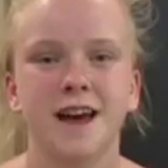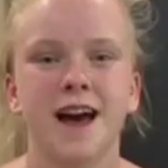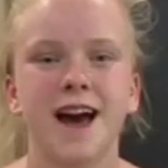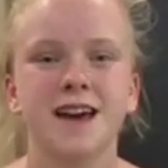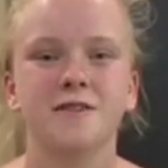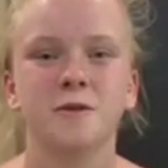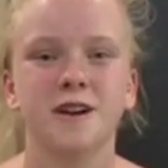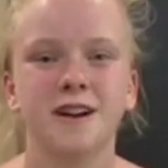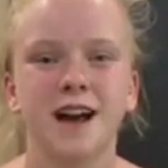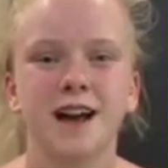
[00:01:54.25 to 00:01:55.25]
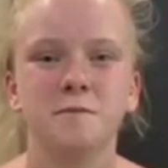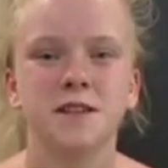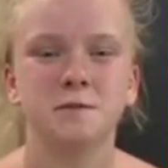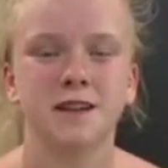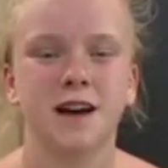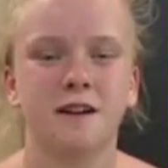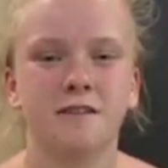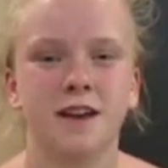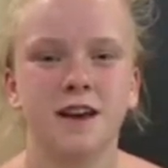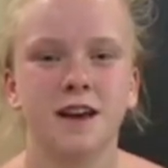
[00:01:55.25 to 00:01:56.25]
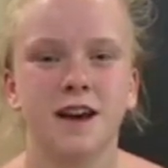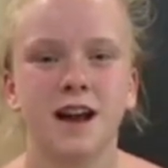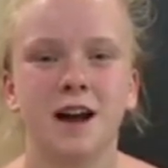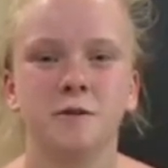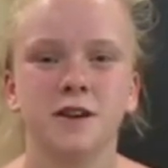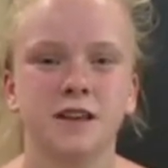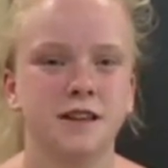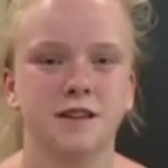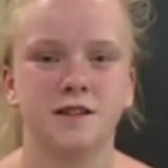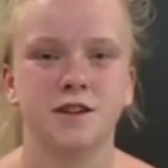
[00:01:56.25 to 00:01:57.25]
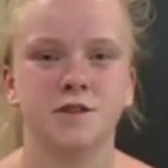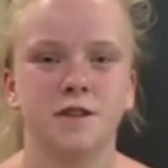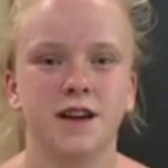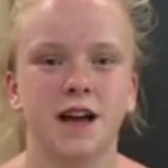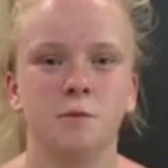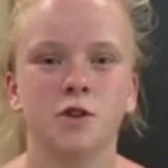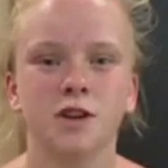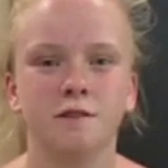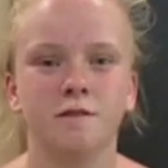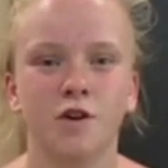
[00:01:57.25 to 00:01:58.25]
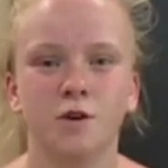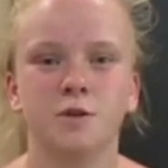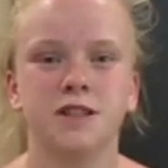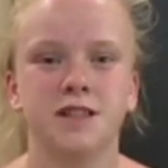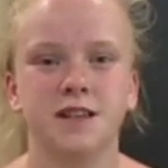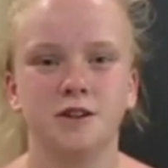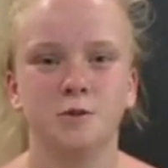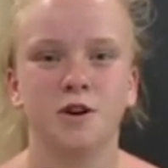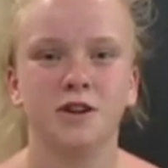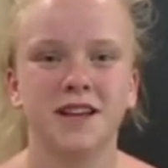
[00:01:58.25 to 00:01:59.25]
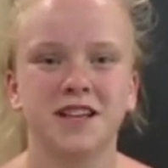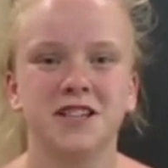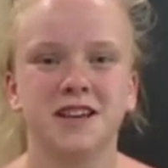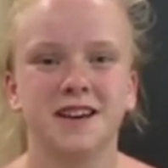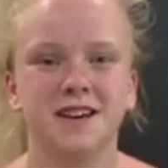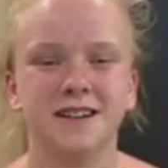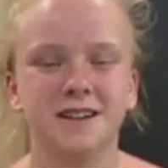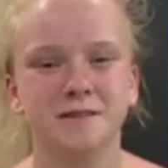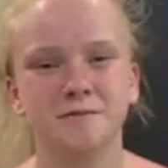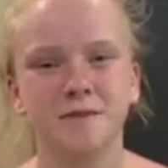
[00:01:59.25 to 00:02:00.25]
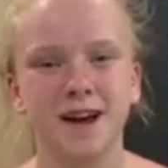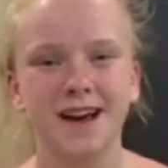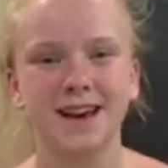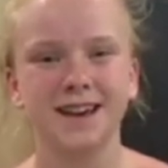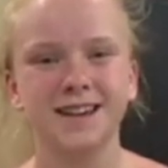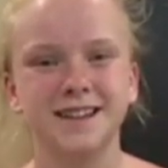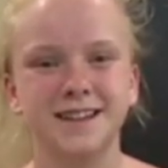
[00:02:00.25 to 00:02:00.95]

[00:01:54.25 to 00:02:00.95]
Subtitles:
Hi everyone, I'm Miss McGarry and I work in nursery, and I'm looking forward to seeing you all next year. Bye.